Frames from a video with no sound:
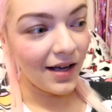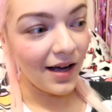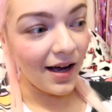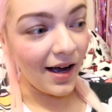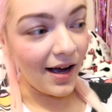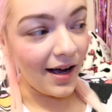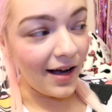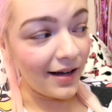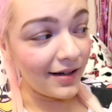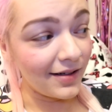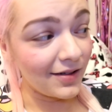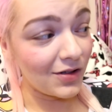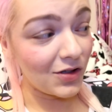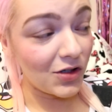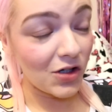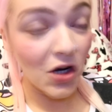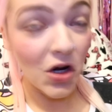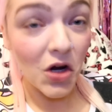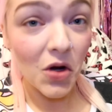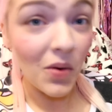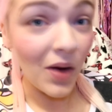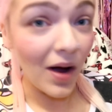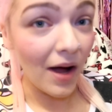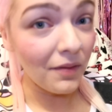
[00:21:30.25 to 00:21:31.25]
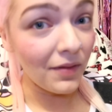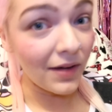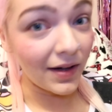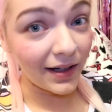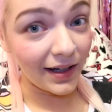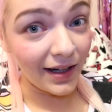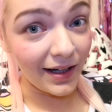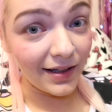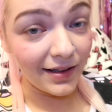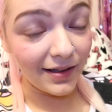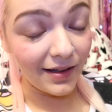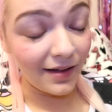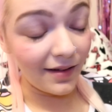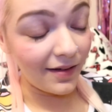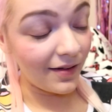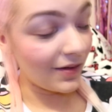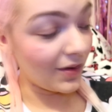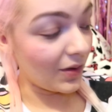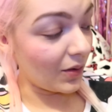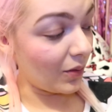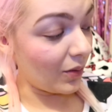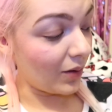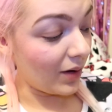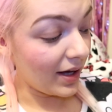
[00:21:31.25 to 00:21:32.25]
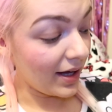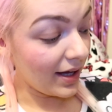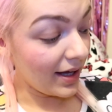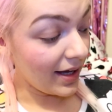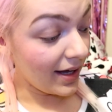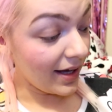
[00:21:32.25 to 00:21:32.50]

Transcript: And two advent calendars, so